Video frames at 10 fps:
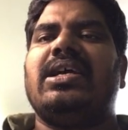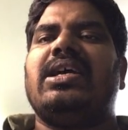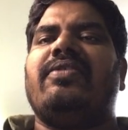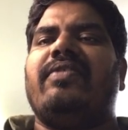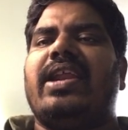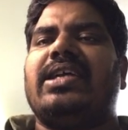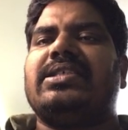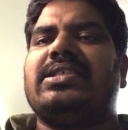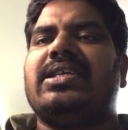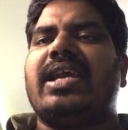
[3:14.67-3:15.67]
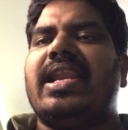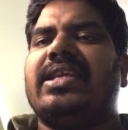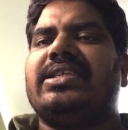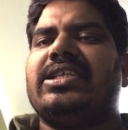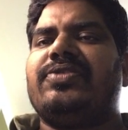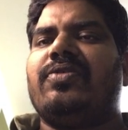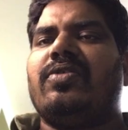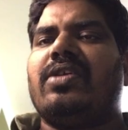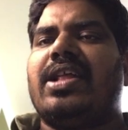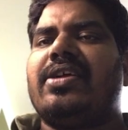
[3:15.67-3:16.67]
whereas
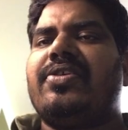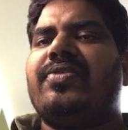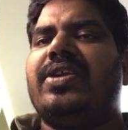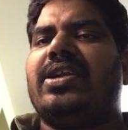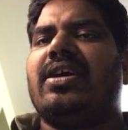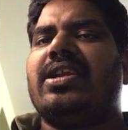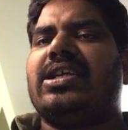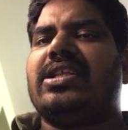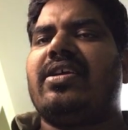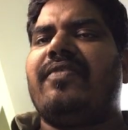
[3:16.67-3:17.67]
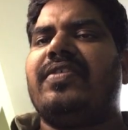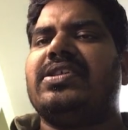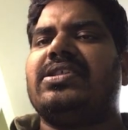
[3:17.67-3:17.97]
NSSO, other office,